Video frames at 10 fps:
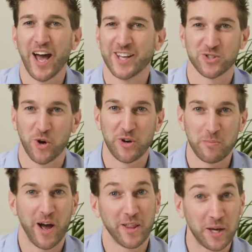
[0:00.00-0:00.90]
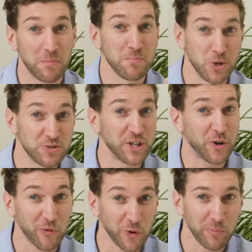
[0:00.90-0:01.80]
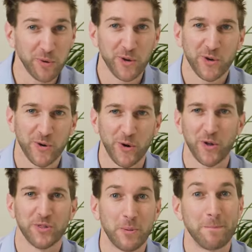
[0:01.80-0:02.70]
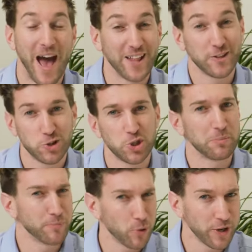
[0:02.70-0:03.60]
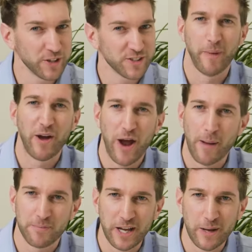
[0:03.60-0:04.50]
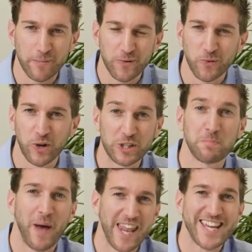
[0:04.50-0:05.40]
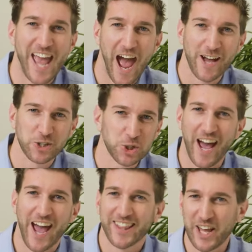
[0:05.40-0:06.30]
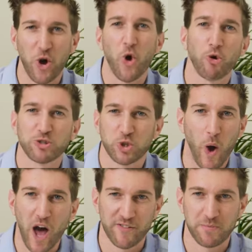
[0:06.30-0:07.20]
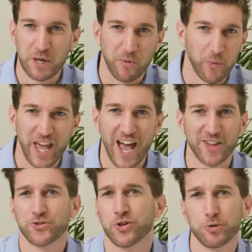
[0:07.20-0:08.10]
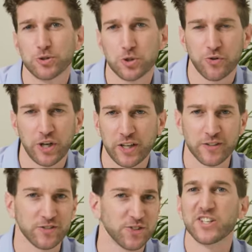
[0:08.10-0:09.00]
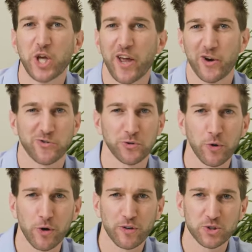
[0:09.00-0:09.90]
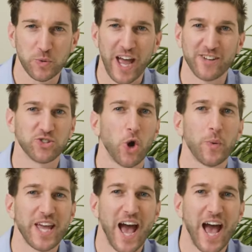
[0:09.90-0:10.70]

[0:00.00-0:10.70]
I started my like music group, called the Balance Sheet Boys. My rap name was Petty Cash. I had like a whole squad of people. We had two screens, DJ Accruals, we had Joey